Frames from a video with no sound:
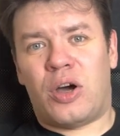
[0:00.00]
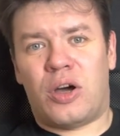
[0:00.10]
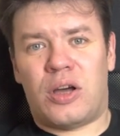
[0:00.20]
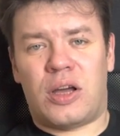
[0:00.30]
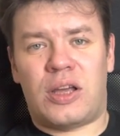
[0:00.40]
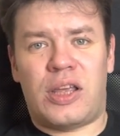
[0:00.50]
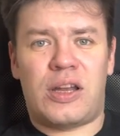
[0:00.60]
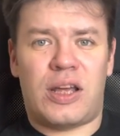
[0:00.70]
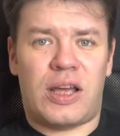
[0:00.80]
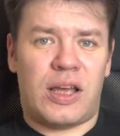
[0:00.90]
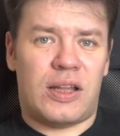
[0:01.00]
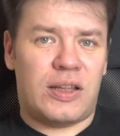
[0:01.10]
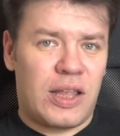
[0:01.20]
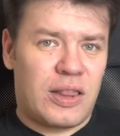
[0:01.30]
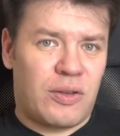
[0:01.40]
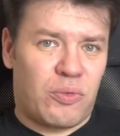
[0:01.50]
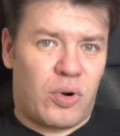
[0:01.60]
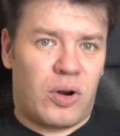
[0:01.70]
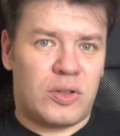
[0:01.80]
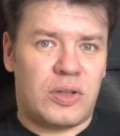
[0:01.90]
in a data
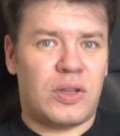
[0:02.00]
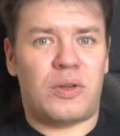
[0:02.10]
world,